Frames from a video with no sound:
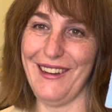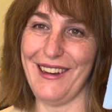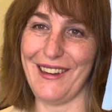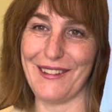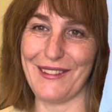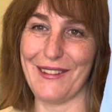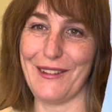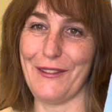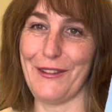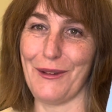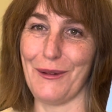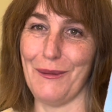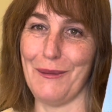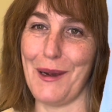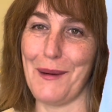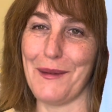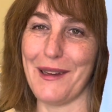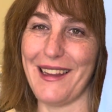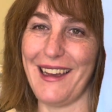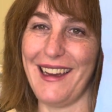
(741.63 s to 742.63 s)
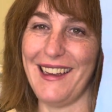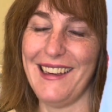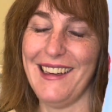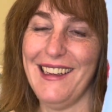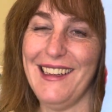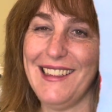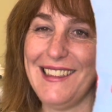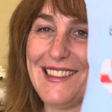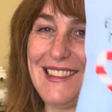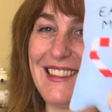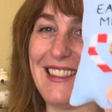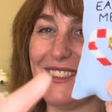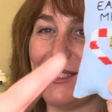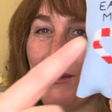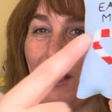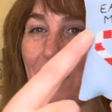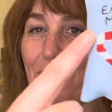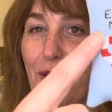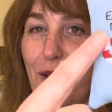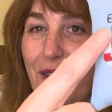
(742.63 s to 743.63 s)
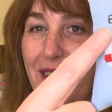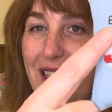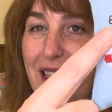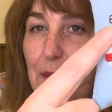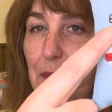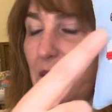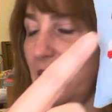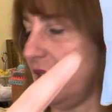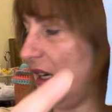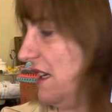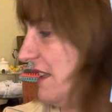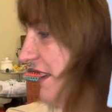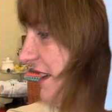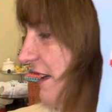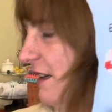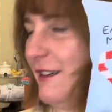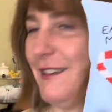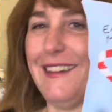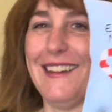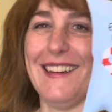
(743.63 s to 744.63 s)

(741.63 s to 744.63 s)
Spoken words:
I don't know if you remember that. So that's why I wrote "Eat Me" on there.